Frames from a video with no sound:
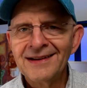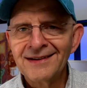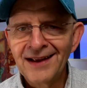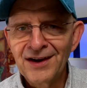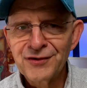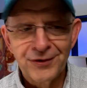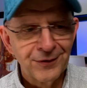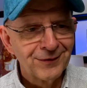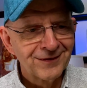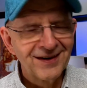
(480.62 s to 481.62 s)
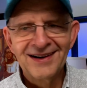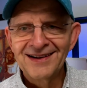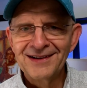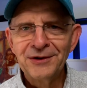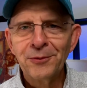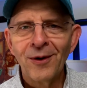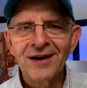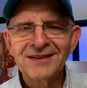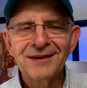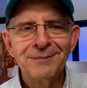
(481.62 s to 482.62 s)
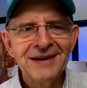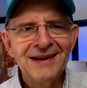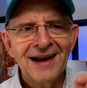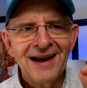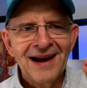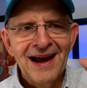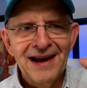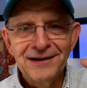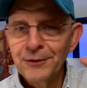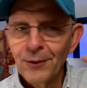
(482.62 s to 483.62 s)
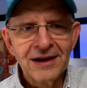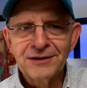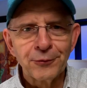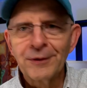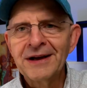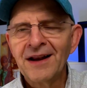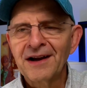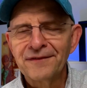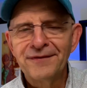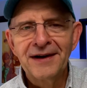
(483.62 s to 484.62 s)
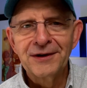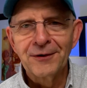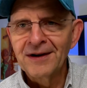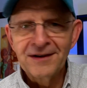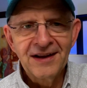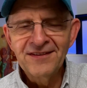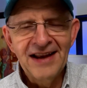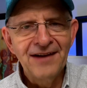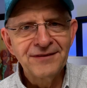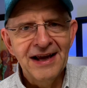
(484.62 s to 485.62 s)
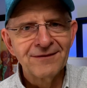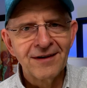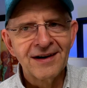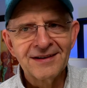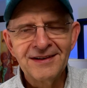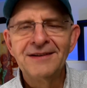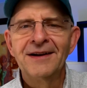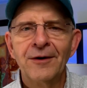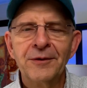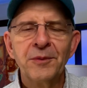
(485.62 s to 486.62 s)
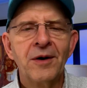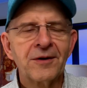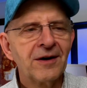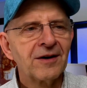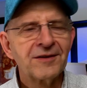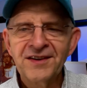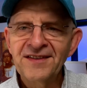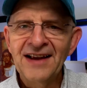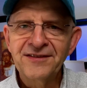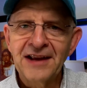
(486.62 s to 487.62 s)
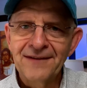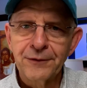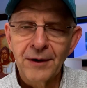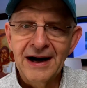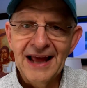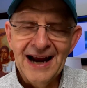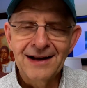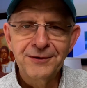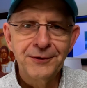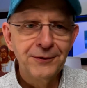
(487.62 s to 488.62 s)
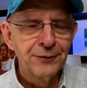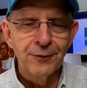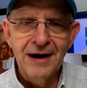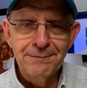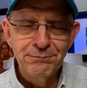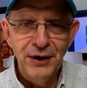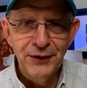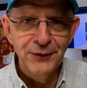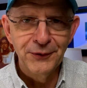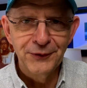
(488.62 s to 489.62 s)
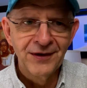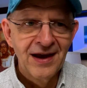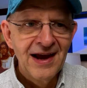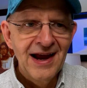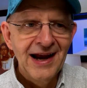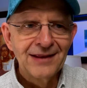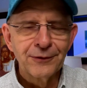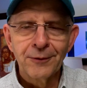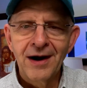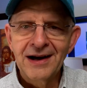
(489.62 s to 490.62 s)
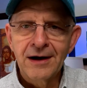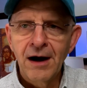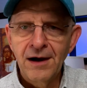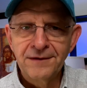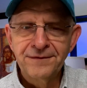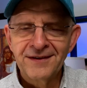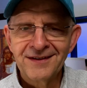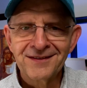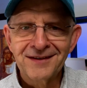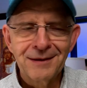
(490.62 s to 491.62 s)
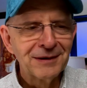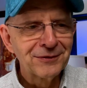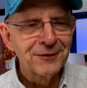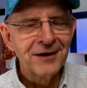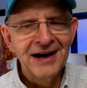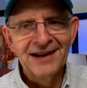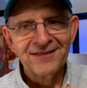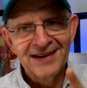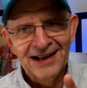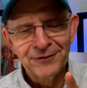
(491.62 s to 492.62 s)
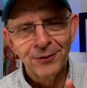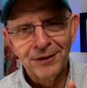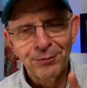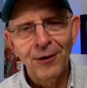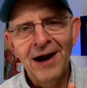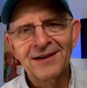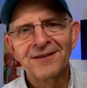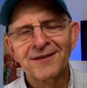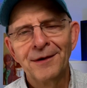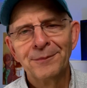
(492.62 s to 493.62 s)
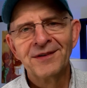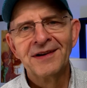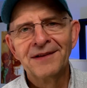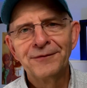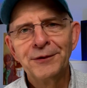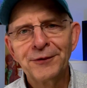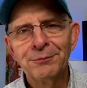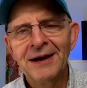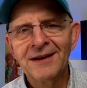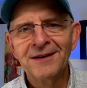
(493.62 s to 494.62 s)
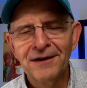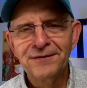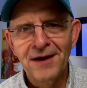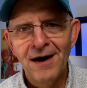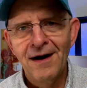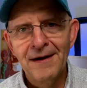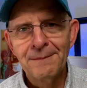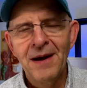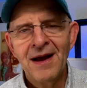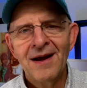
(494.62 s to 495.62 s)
intentional, right? You want it to be you want it to read like a figure, and it doesn't have to have a lot of detail in watercolor. It just has to have the right attitude, the right pose, and the right confidence coming through your hands. And that's where the practice comes in. If you spend enough time